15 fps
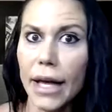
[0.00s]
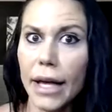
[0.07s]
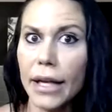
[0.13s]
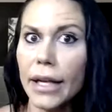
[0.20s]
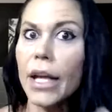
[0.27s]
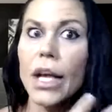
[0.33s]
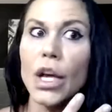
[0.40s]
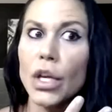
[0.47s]
that
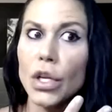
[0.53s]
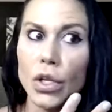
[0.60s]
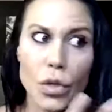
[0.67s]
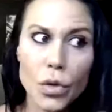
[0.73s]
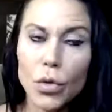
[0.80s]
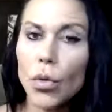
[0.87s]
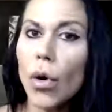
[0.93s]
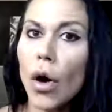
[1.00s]

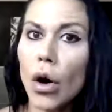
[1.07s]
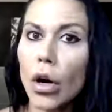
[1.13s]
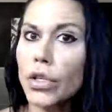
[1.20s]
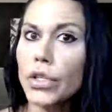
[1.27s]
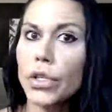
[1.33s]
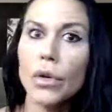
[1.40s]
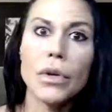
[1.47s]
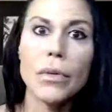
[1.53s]
you are
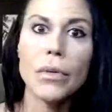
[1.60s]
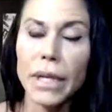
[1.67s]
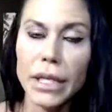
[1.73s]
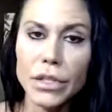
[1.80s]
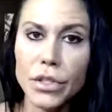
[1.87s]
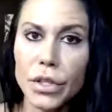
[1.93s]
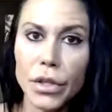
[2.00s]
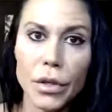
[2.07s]
so
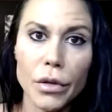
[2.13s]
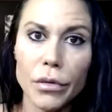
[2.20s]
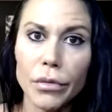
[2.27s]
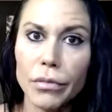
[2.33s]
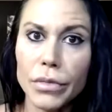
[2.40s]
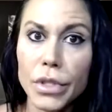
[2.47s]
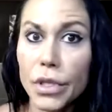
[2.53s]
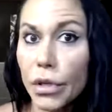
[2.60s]
committed to your
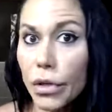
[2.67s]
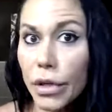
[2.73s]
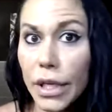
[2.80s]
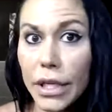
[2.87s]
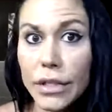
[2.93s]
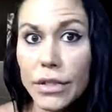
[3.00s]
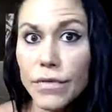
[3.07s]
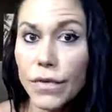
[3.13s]

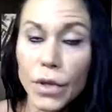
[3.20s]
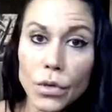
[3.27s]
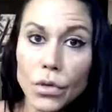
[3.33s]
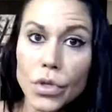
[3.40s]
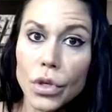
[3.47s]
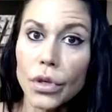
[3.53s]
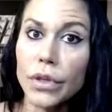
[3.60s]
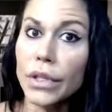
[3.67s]
kids'
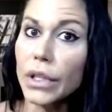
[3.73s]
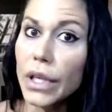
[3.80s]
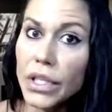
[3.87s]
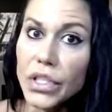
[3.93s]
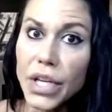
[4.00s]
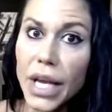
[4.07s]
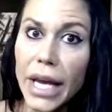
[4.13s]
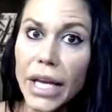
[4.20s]
future and their
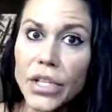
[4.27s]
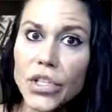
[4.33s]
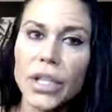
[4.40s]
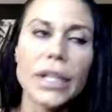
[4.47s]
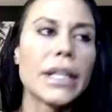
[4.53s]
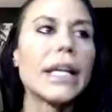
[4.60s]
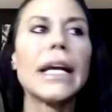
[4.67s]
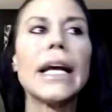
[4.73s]
education.